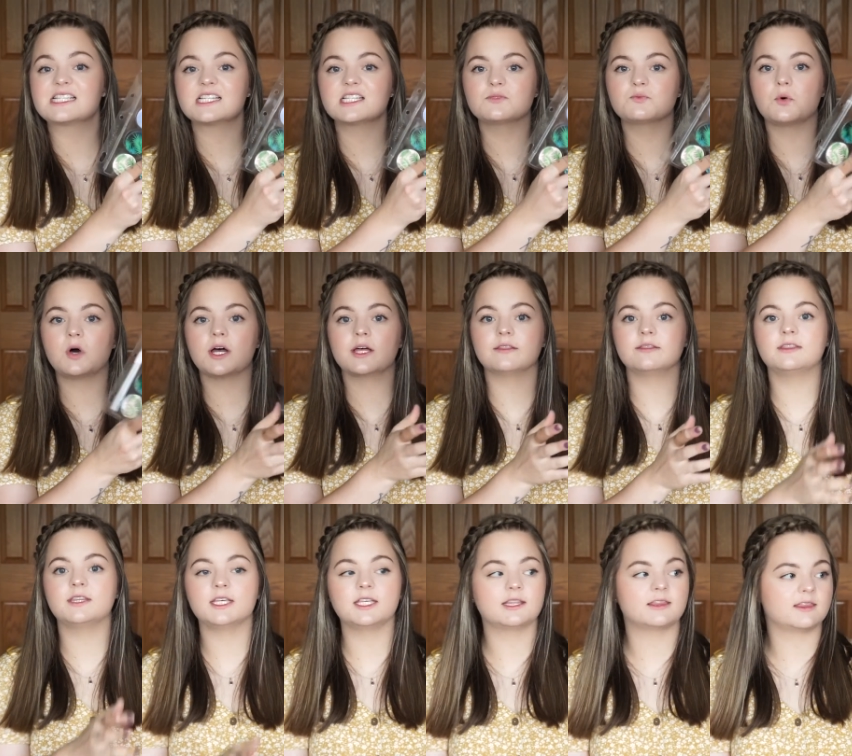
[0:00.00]
is
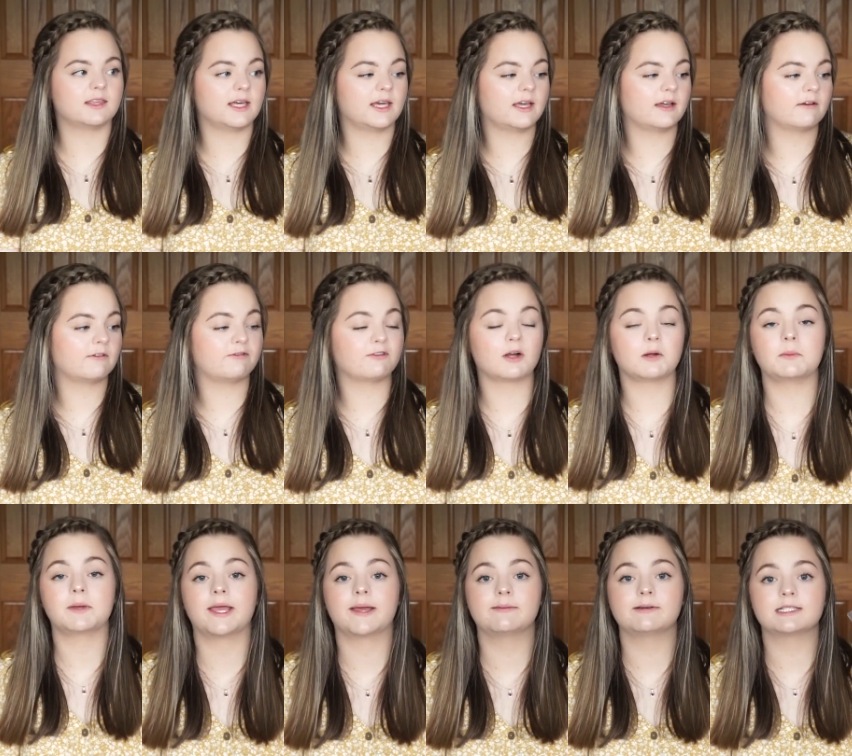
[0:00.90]
what the thing
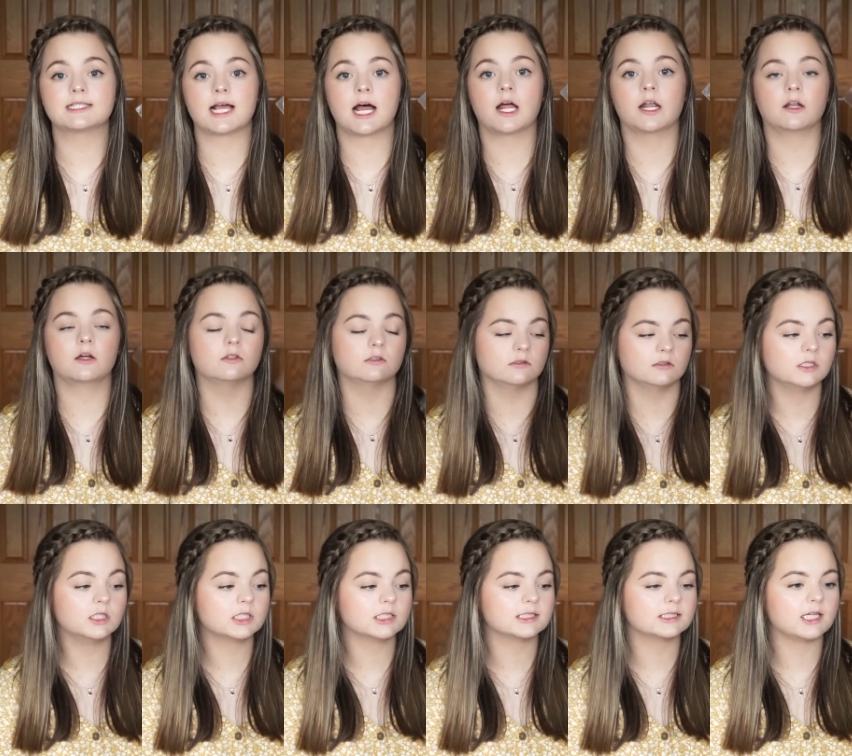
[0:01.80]
from Amazon
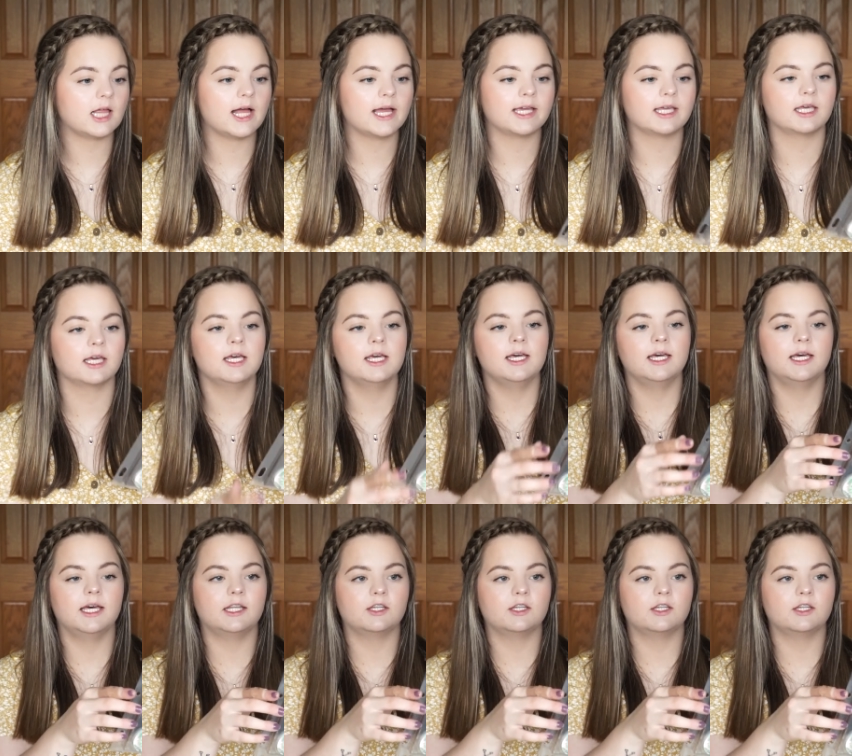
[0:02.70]
looks like.